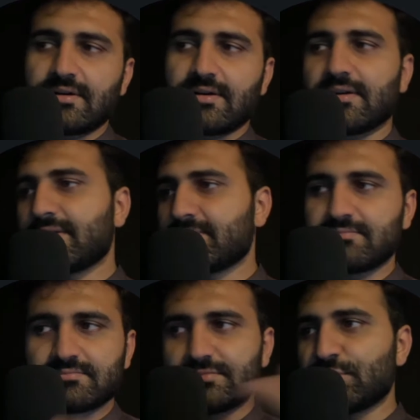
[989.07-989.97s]
or
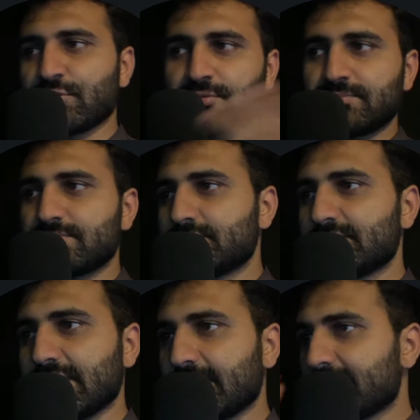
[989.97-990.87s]

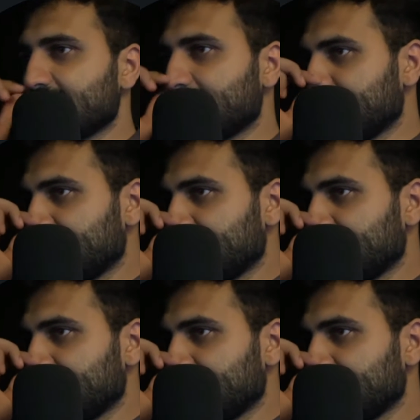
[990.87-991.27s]
there is a